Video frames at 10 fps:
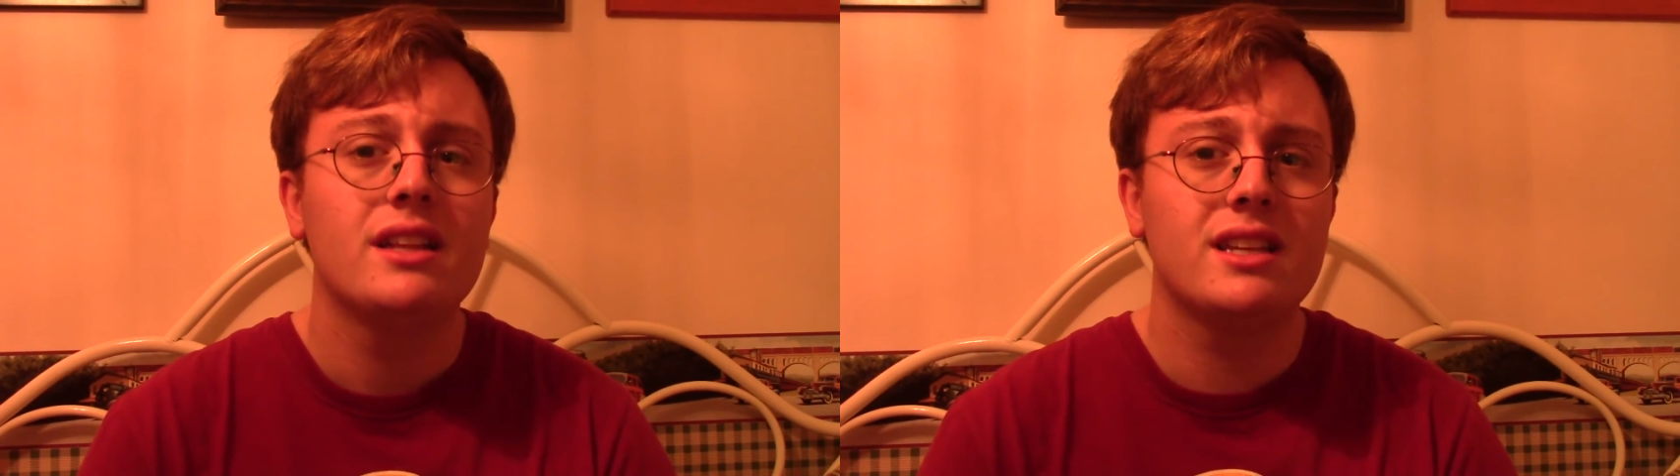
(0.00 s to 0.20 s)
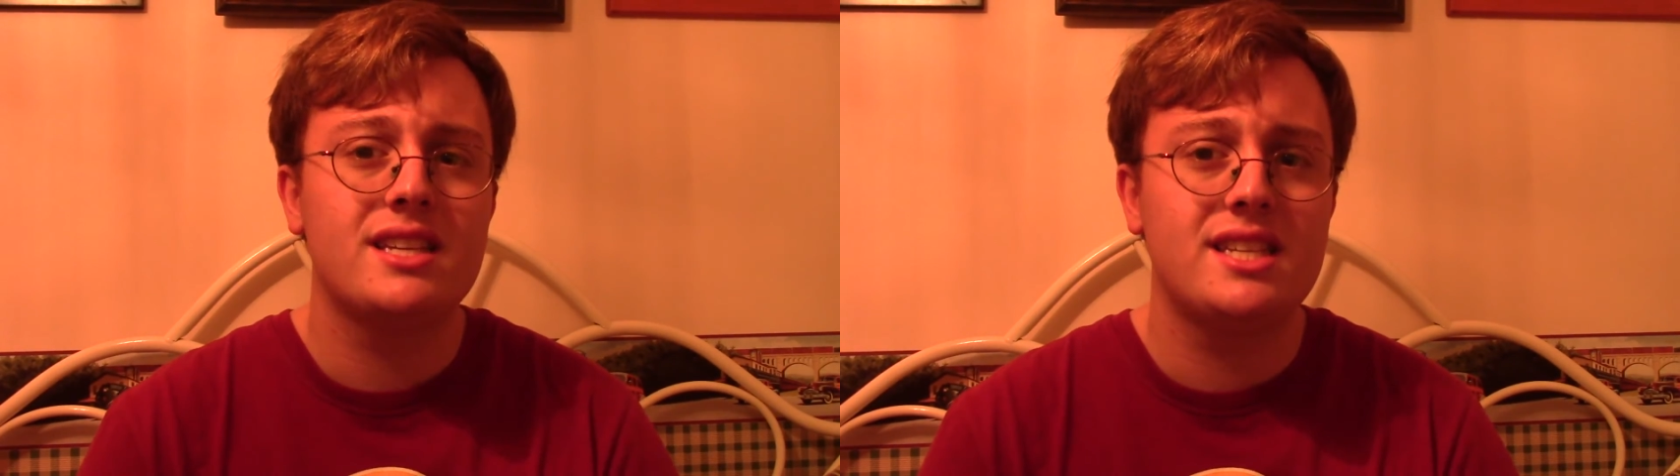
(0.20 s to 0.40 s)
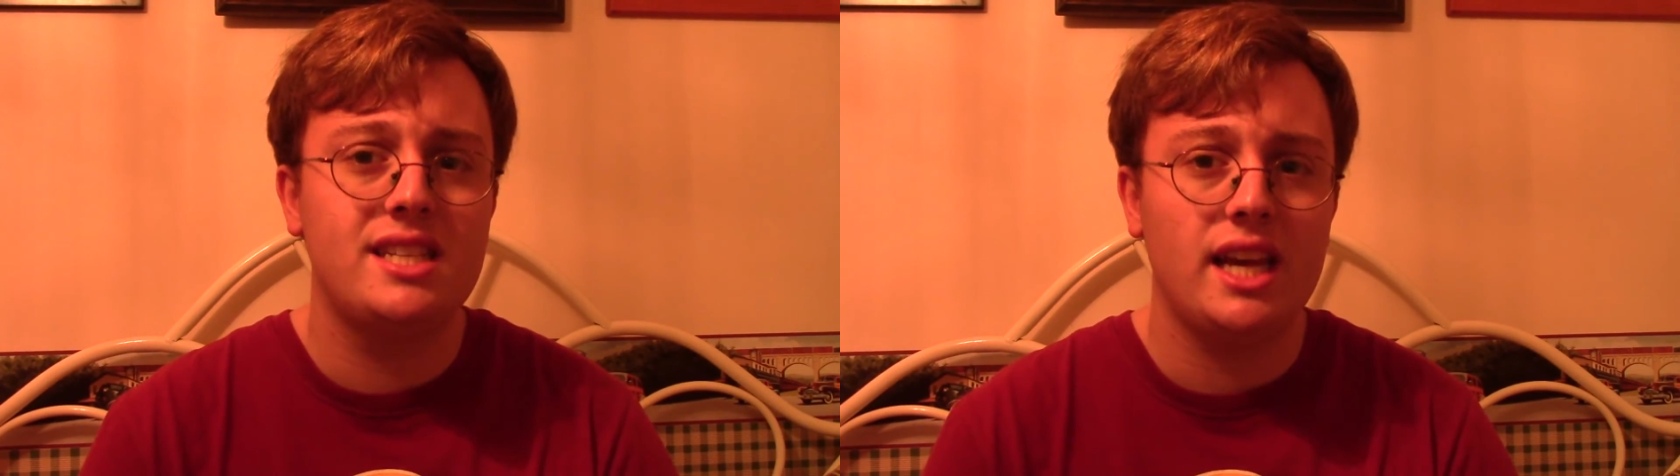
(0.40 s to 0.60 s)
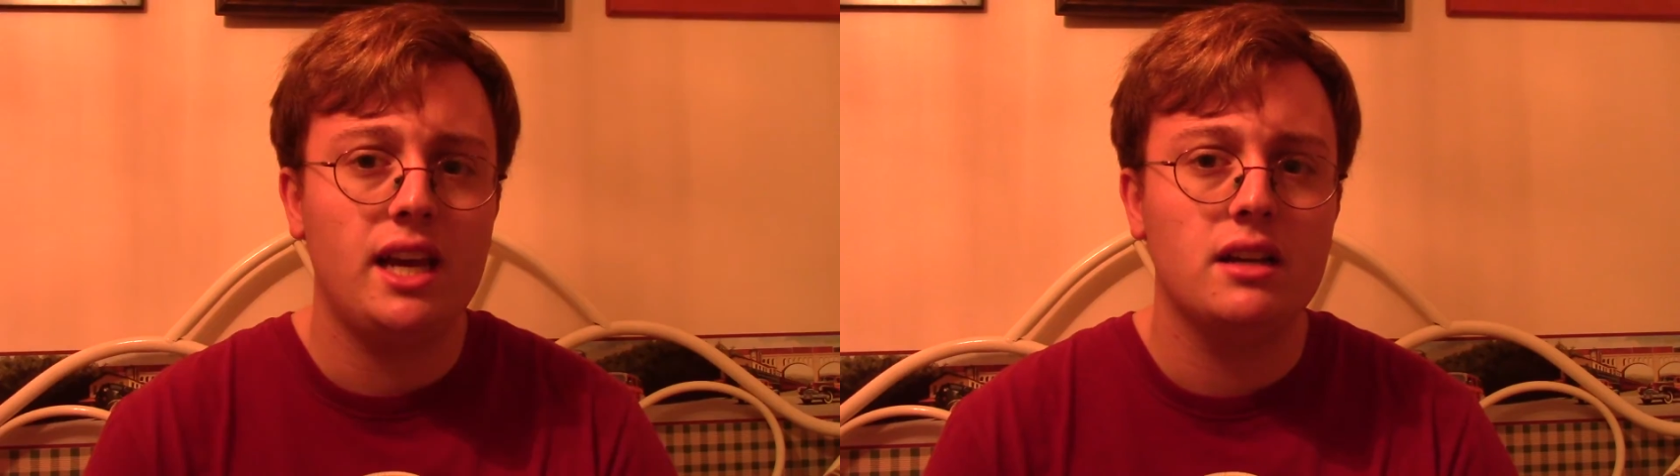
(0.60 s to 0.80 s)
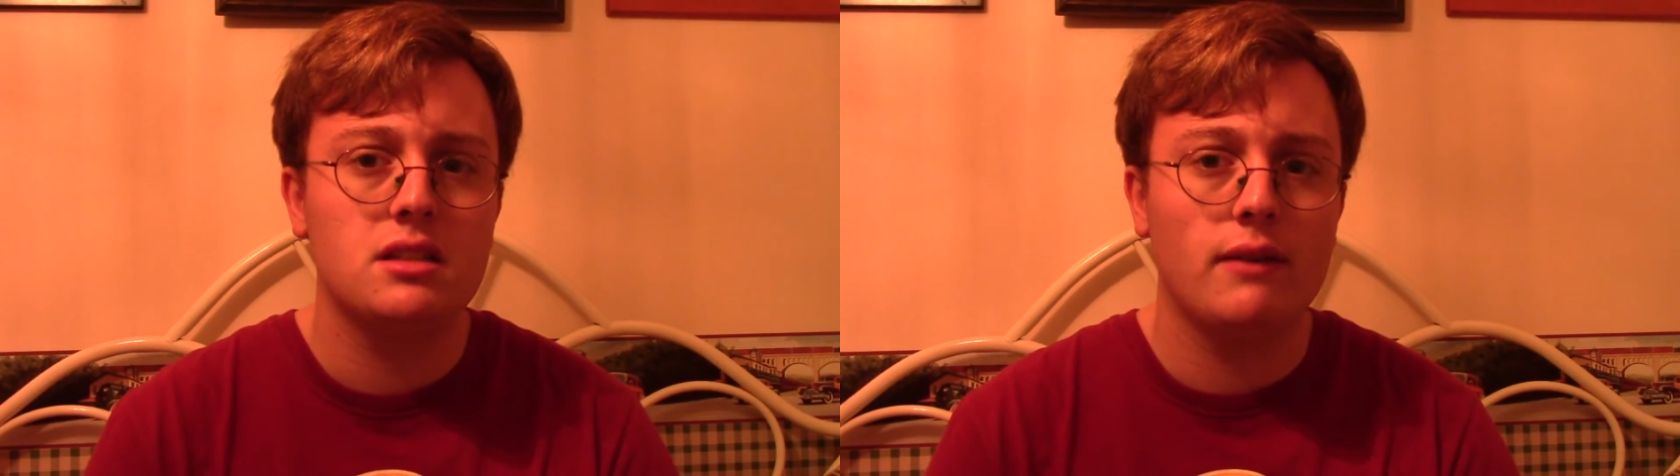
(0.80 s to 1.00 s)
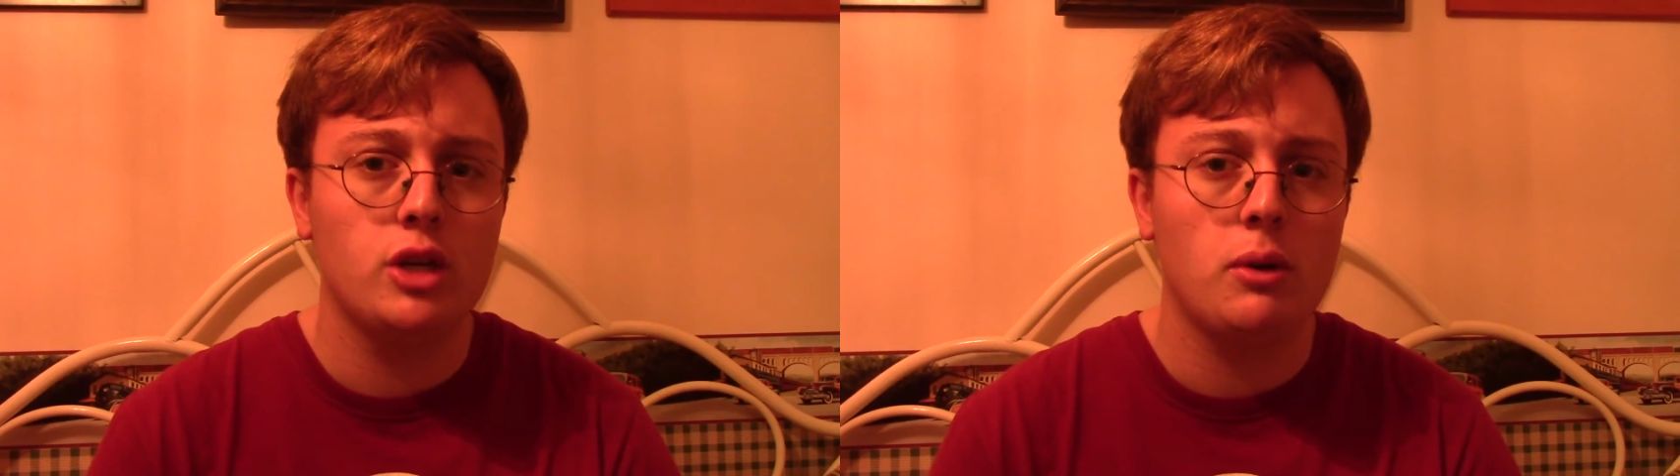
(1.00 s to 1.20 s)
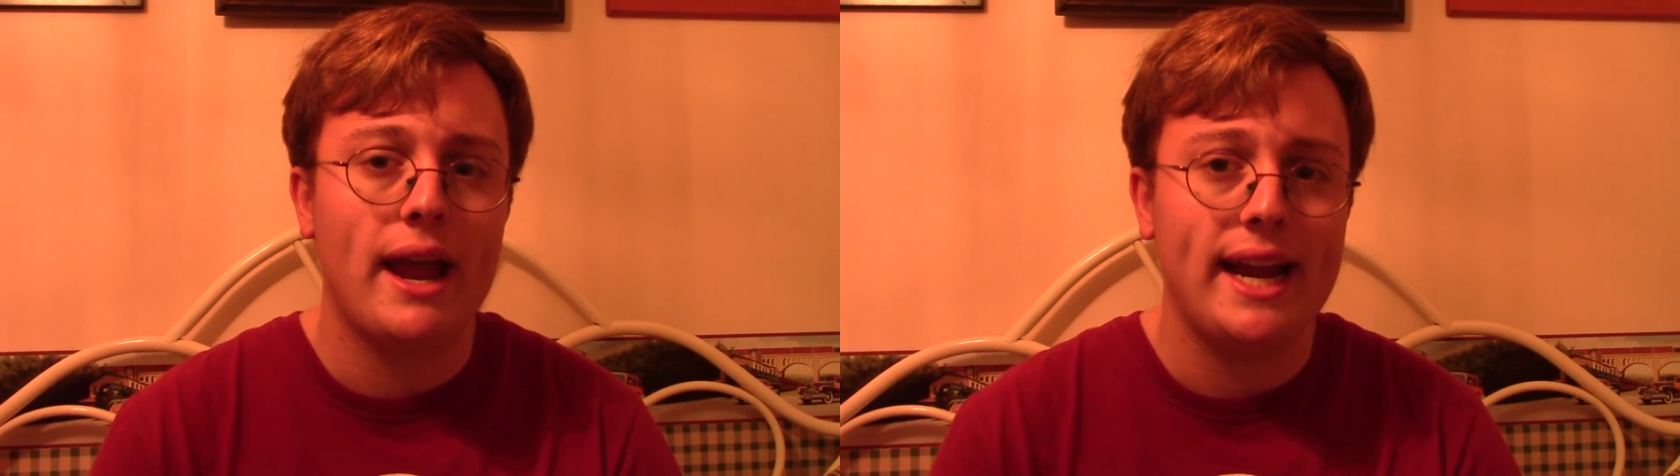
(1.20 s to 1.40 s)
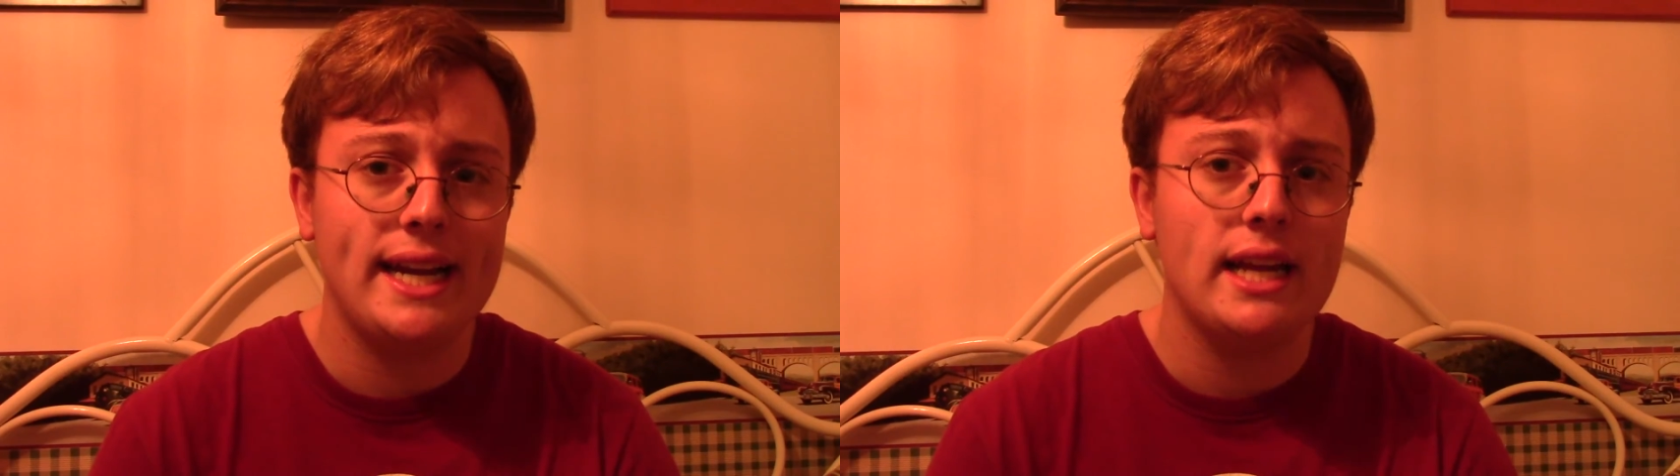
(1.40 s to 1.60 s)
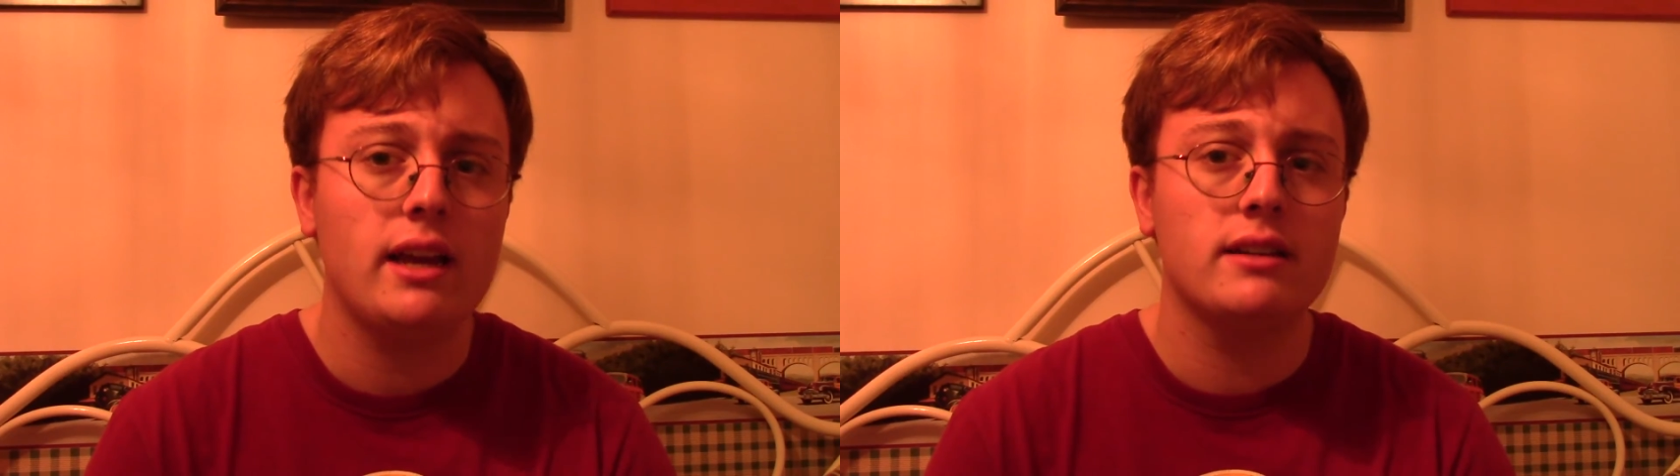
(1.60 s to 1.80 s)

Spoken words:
The CW80